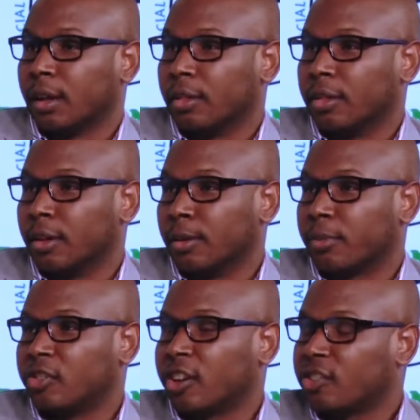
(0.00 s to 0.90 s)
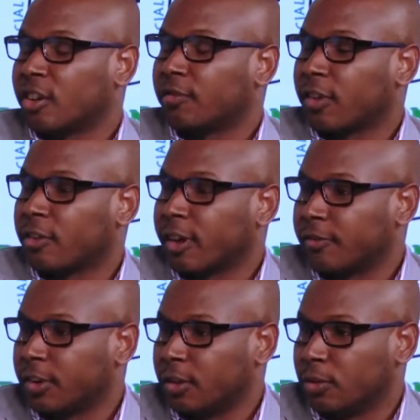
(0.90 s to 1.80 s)
The projection for
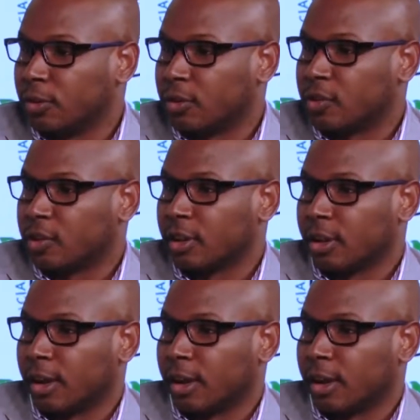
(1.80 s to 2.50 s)
revenues,